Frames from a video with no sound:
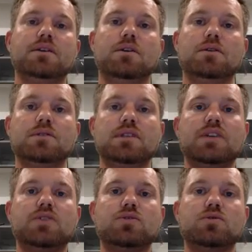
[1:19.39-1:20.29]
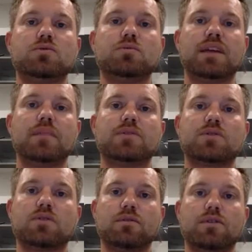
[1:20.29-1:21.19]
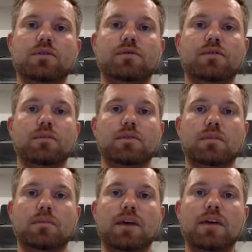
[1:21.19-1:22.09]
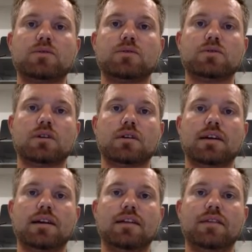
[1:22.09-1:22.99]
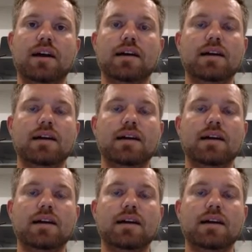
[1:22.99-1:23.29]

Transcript: We also need to be able to convert from .mau to .avi,